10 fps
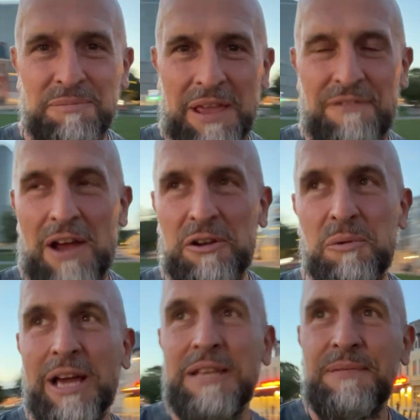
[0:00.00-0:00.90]
They found a
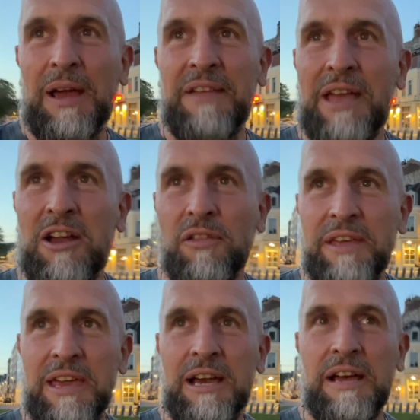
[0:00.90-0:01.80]
way, and they got
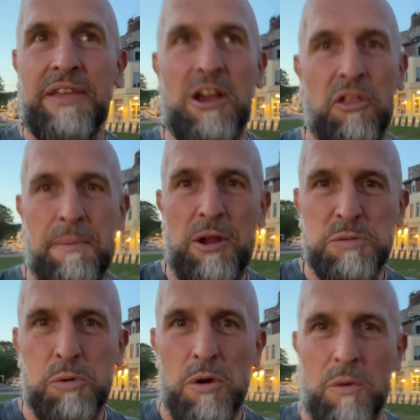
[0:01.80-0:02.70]
the bonus
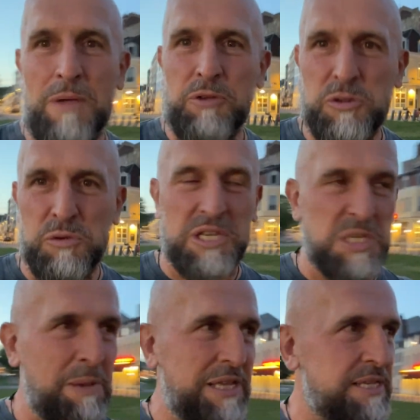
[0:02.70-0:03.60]
point win, which was
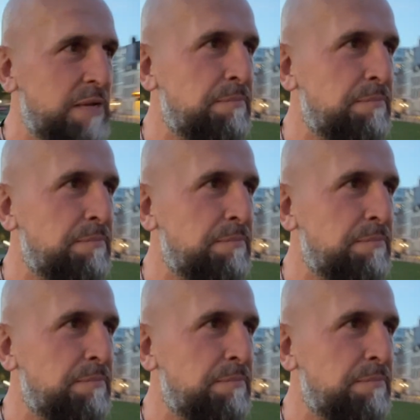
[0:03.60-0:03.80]
expected,